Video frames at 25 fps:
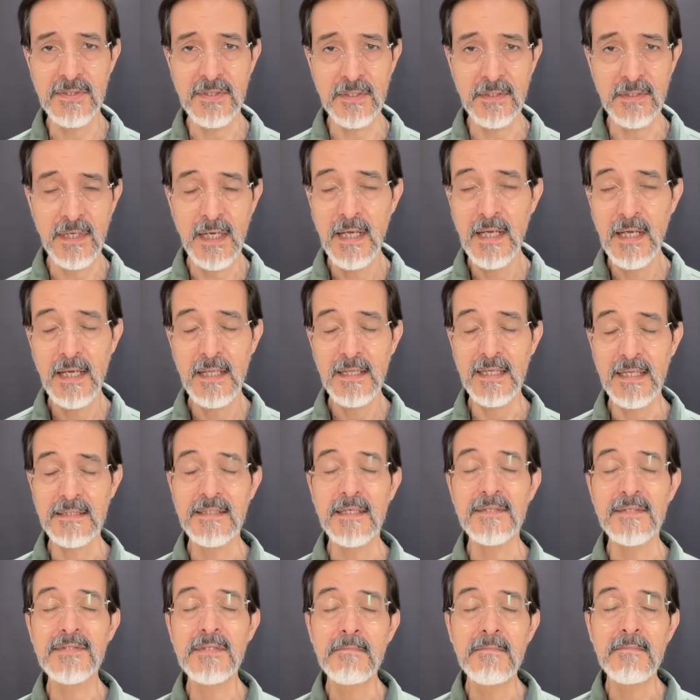year. That
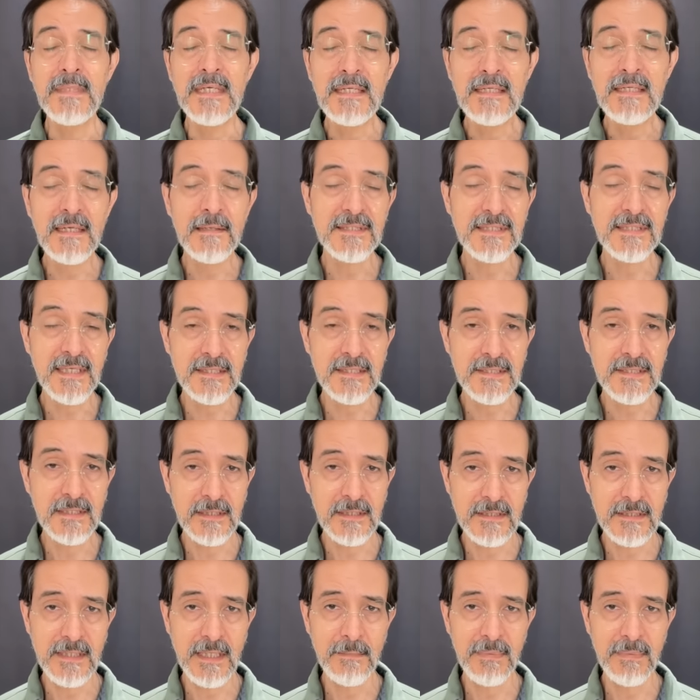doesn't mean I say it's going
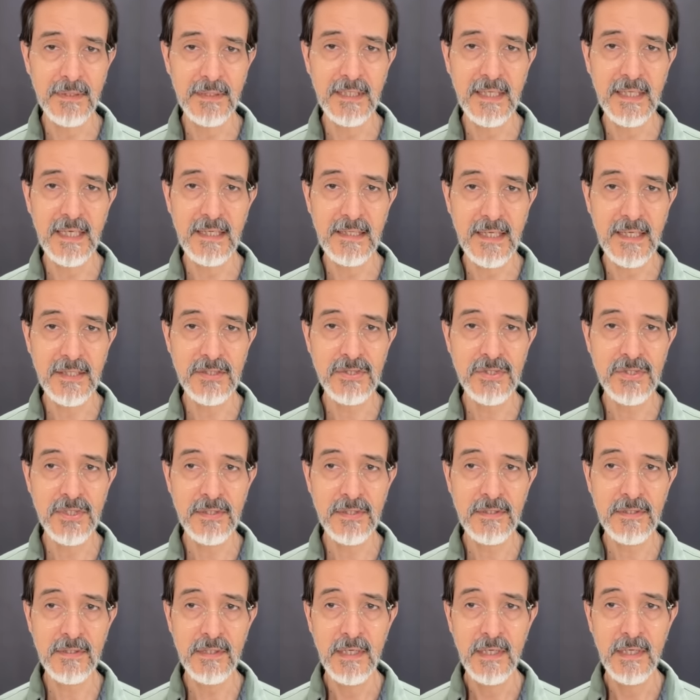to double again next
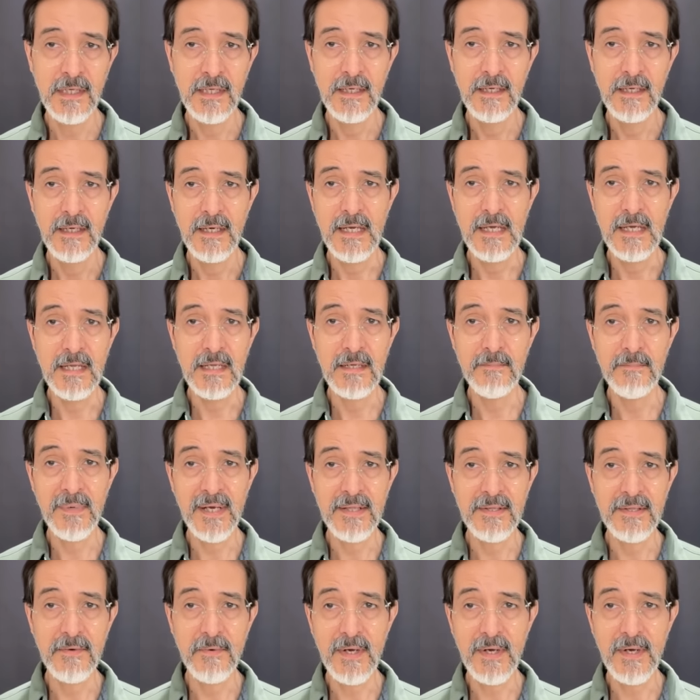year. And, and by
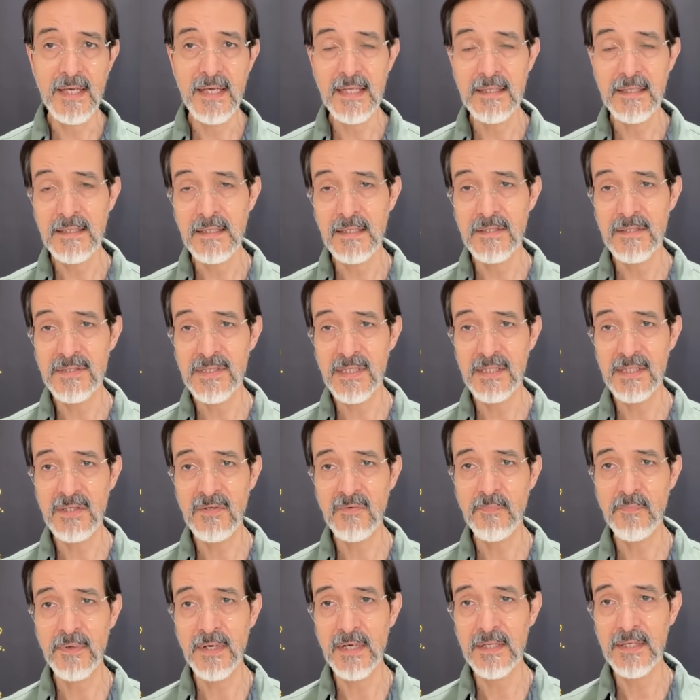the way, at the
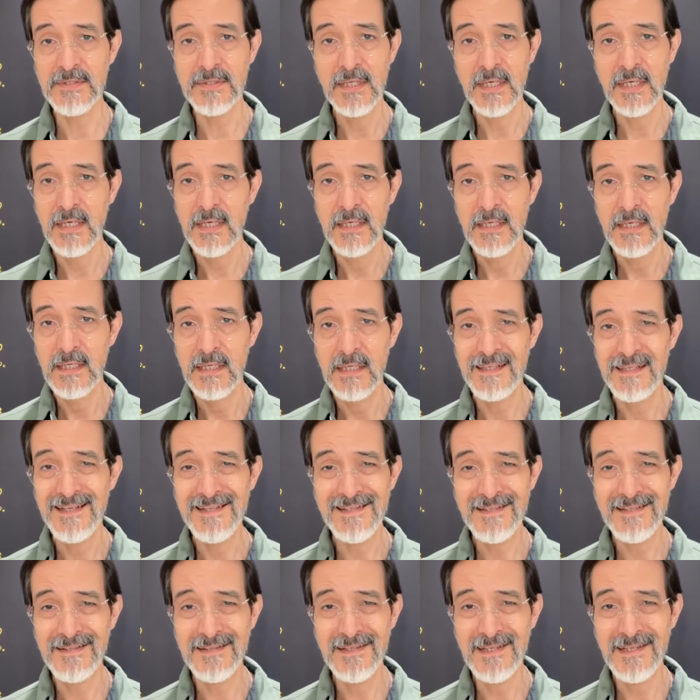incentive price, it
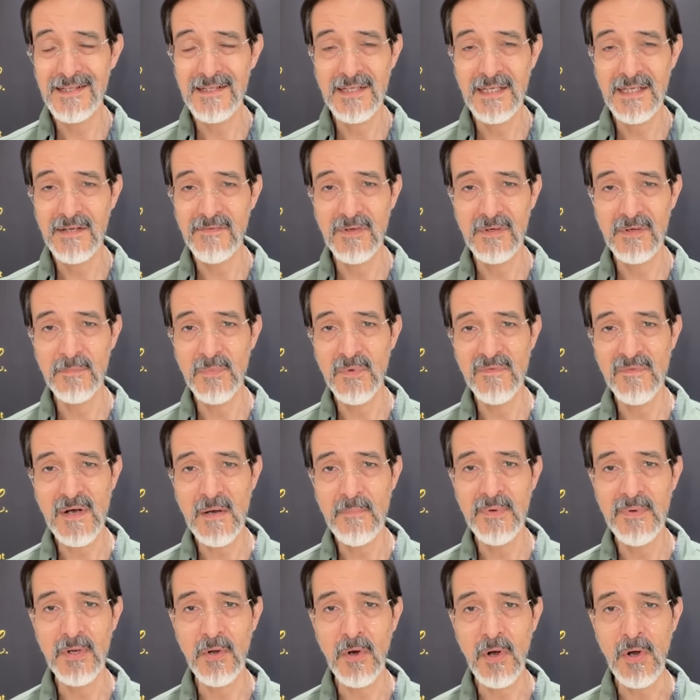doesn't need to even move
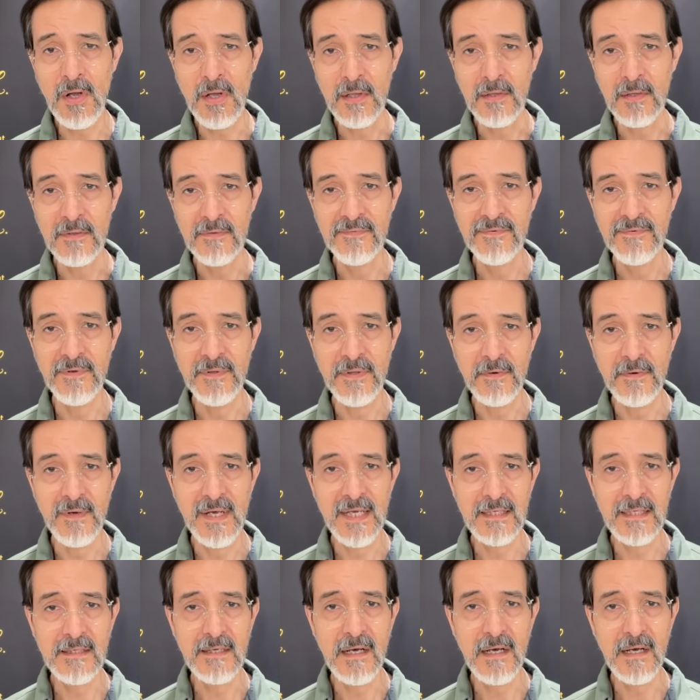up at all for the
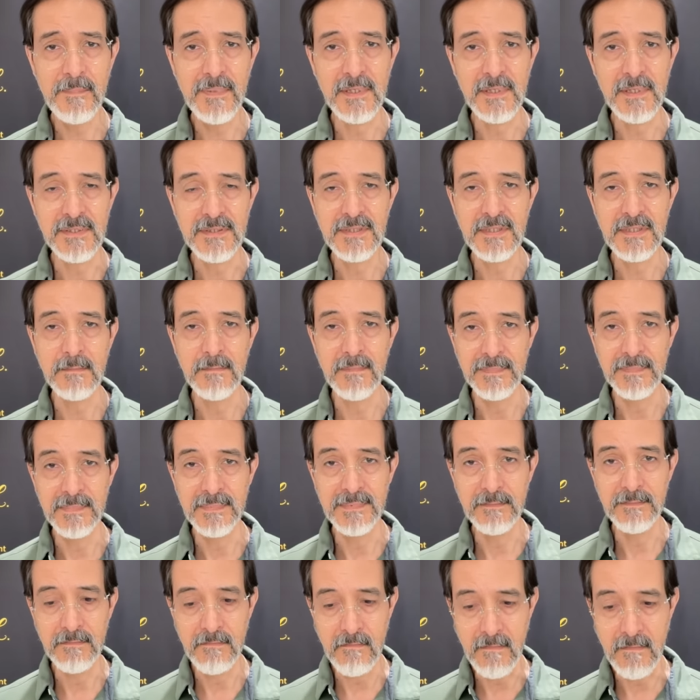right companies to
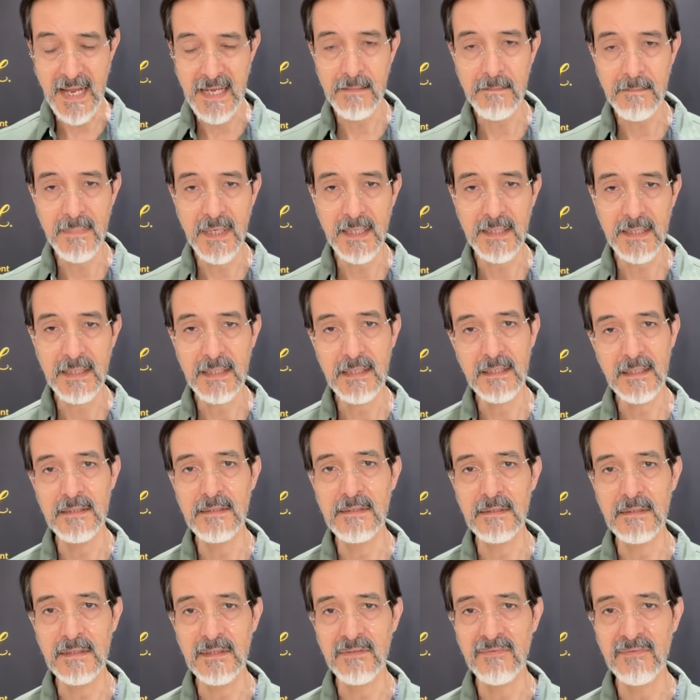make money and
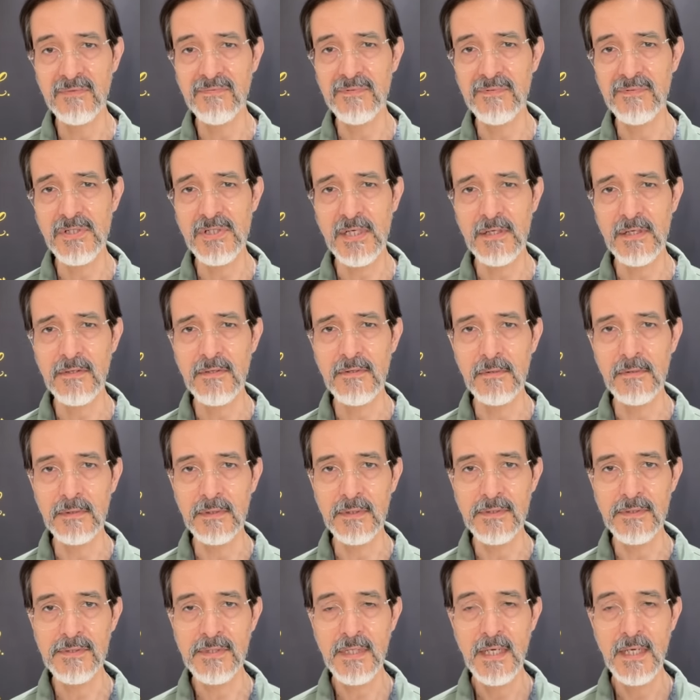deliver for
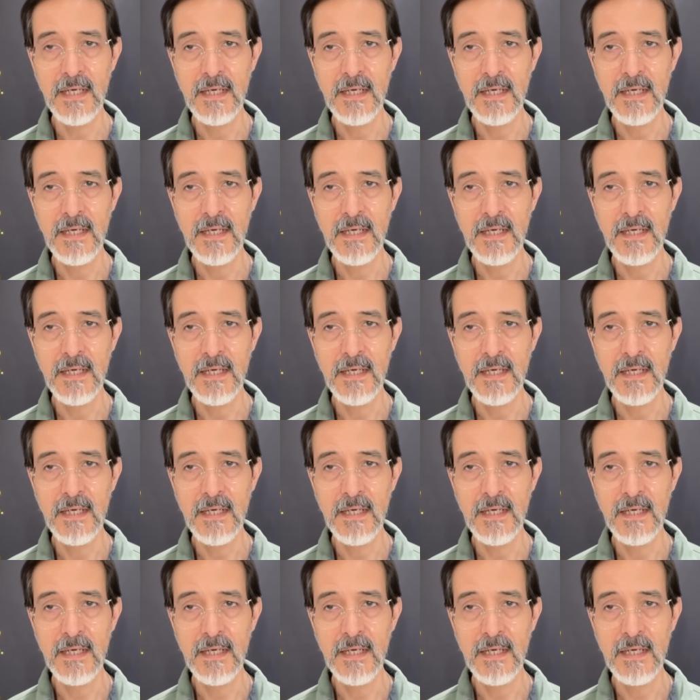shareholders.